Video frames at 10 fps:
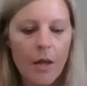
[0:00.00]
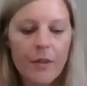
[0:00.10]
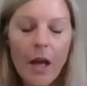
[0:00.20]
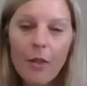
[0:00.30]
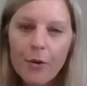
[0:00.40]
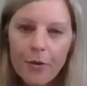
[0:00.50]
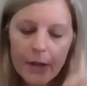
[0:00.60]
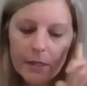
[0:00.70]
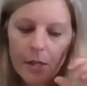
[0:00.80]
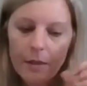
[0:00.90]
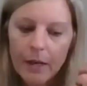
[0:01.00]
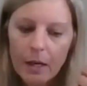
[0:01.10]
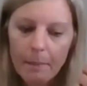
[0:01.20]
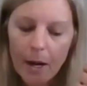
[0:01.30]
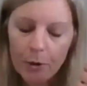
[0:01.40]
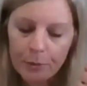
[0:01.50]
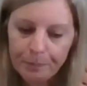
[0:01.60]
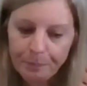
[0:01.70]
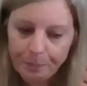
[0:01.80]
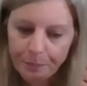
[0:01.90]
The other thing to think about
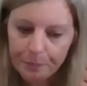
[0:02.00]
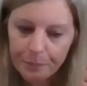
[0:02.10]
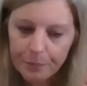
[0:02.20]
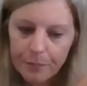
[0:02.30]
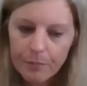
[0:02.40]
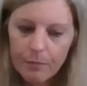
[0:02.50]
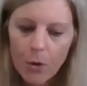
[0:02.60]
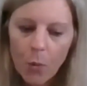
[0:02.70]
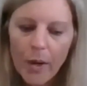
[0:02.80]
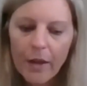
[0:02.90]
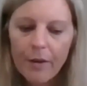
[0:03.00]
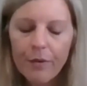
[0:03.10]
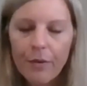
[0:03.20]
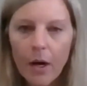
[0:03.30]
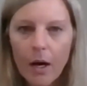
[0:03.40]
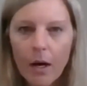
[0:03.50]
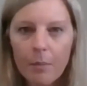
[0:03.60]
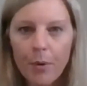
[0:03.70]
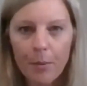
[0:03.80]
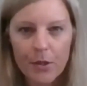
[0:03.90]
with
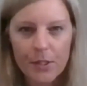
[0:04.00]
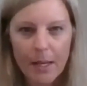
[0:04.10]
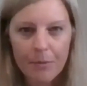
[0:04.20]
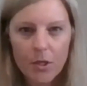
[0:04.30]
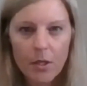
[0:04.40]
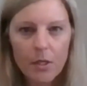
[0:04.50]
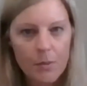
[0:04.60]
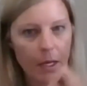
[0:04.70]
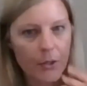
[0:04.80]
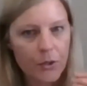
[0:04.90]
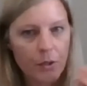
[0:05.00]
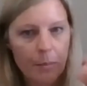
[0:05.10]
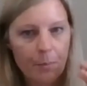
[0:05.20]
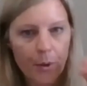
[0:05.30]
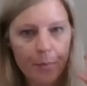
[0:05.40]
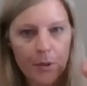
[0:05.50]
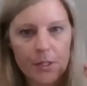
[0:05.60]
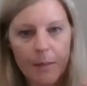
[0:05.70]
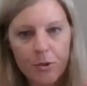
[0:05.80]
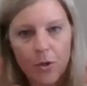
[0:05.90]
proprioception is we also get
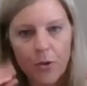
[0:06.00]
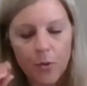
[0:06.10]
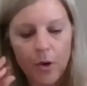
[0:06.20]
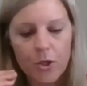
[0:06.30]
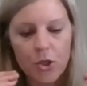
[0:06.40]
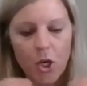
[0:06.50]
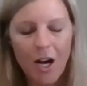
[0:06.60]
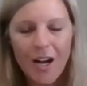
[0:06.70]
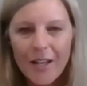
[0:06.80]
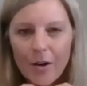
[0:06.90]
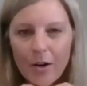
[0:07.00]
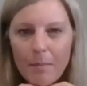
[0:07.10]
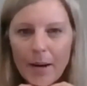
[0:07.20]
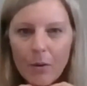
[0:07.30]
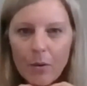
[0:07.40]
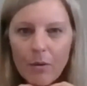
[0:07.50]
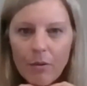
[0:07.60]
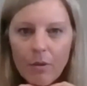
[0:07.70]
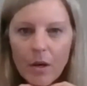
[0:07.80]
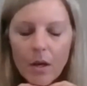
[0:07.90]
proprioception through our jaw and our mouth.
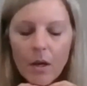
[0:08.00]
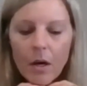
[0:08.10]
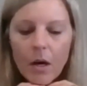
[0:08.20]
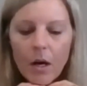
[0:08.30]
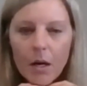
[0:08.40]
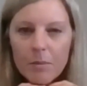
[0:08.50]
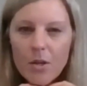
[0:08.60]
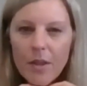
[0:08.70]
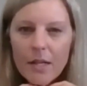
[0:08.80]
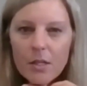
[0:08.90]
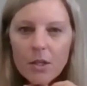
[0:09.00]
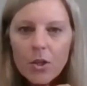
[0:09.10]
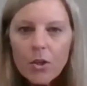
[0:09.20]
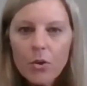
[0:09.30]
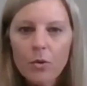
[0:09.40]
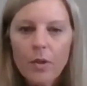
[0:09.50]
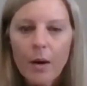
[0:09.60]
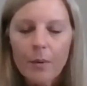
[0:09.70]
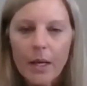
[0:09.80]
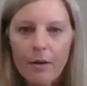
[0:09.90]
So that's a cue
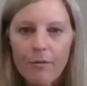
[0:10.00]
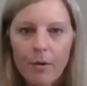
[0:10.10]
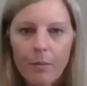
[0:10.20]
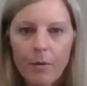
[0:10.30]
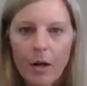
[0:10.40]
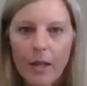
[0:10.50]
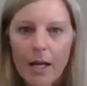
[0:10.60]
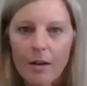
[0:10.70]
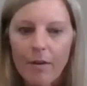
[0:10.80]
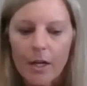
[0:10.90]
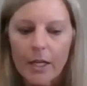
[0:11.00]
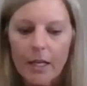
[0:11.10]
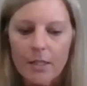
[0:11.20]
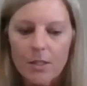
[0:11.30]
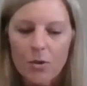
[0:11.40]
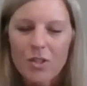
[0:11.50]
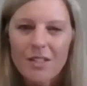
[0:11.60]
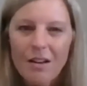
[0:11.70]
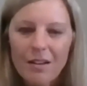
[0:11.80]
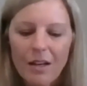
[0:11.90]
that we get from a lot of our kids. So
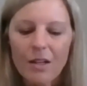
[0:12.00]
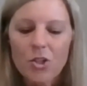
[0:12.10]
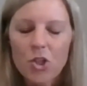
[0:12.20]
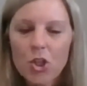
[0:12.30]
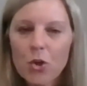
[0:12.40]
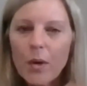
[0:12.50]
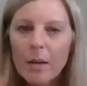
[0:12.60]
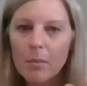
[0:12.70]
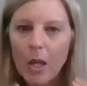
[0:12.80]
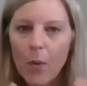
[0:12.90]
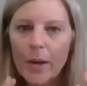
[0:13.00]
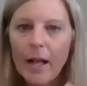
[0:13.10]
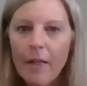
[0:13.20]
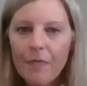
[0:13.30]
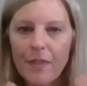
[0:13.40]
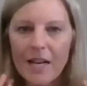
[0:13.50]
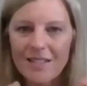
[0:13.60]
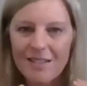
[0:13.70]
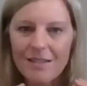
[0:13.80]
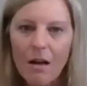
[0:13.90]
sucking, chewing, blowing on
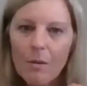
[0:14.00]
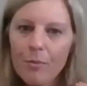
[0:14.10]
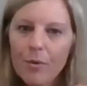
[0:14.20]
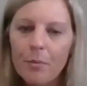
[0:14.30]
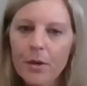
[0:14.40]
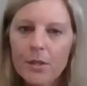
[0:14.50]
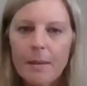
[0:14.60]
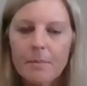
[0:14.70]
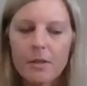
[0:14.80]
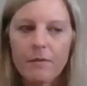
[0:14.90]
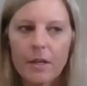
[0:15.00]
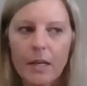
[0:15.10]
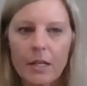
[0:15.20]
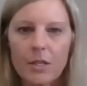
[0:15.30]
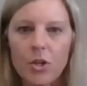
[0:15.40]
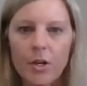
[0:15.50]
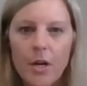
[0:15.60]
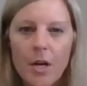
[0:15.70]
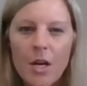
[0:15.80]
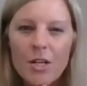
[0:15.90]
things is all proprioceptive in nature.
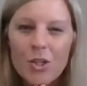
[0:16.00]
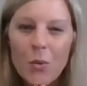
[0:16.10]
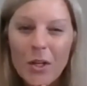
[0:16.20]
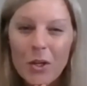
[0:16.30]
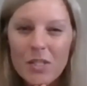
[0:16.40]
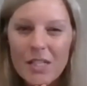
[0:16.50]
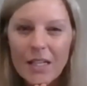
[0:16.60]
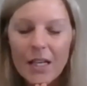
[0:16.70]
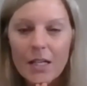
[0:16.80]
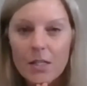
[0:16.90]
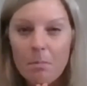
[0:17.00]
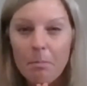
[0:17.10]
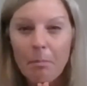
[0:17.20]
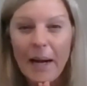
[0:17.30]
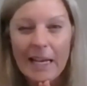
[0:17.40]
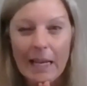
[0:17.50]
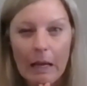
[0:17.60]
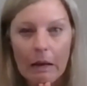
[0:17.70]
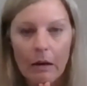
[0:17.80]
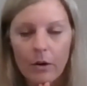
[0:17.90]
So when you see kids
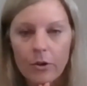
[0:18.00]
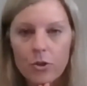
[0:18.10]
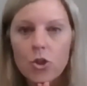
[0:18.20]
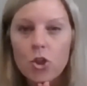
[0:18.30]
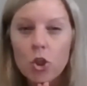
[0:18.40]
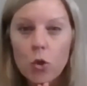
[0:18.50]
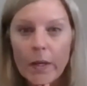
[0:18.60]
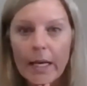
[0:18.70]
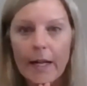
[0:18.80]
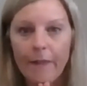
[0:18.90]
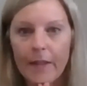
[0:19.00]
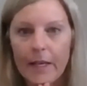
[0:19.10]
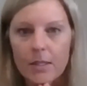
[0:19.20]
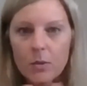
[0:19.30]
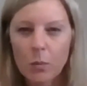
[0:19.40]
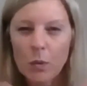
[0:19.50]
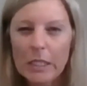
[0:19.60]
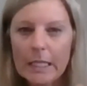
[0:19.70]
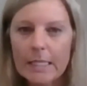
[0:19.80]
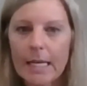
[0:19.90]
biting or chewing on things
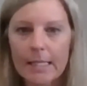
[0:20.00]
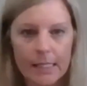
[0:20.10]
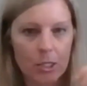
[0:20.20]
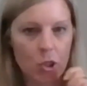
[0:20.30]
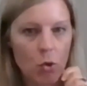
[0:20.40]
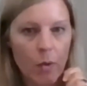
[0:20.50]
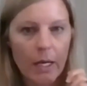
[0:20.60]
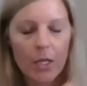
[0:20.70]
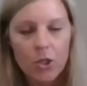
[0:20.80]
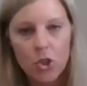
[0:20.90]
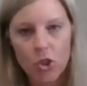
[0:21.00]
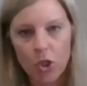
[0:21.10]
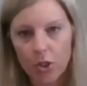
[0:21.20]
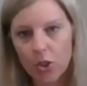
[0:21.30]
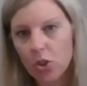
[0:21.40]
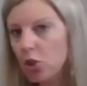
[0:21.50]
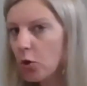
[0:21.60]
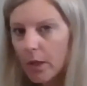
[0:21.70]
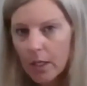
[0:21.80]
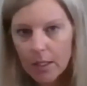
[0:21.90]
really intensely, chewing on shirts,
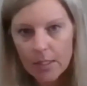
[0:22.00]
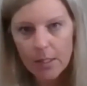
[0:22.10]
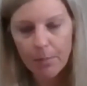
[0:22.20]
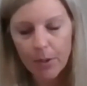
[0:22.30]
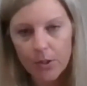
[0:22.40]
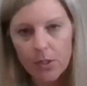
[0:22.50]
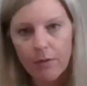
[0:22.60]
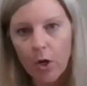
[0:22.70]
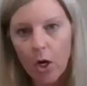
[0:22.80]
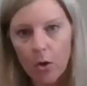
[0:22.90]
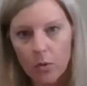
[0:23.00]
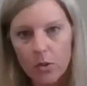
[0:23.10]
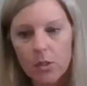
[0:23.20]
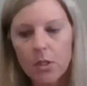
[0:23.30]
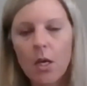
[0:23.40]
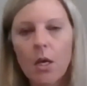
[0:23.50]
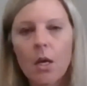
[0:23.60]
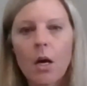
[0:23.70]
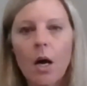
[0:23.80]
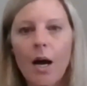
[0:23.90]
chewing on zippers of coats,
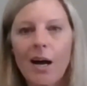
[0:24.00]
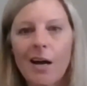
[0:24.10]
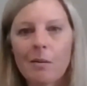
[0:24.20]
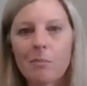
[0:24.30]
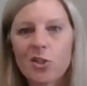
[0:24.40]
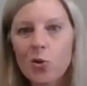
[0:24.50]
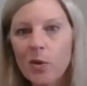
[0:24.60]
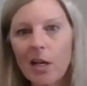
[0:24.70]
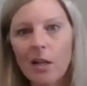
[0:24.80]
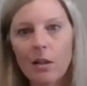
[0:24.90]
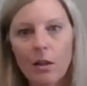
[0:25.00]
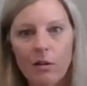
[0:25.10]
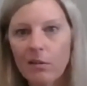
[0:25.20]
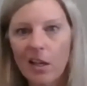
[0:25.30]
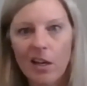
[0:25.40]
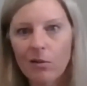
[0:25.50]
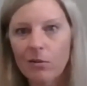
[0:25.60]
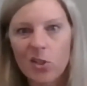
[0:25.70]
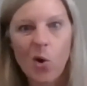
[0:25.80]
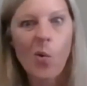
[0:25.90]
chewing on their,
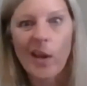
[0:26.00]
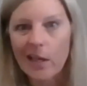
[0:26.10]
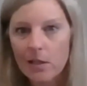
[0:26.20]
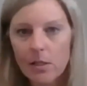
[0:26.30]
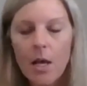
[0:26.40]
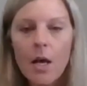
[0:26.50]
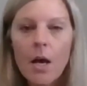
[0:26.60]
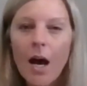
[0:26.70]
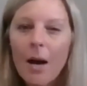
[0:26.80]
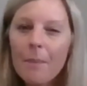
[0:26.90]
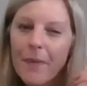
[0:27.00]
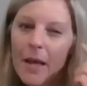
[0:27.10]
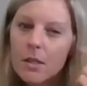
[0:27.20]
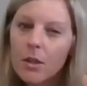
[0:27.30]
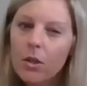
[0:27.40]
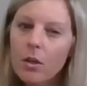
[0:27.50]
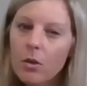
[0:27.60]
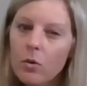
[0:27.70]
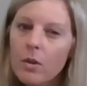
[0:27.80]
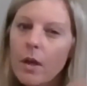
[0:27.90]
toys, that's a
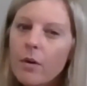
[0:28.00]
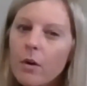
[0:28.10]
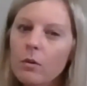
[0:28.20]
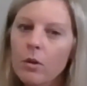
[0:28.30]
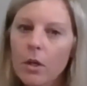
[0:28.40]
cue that they're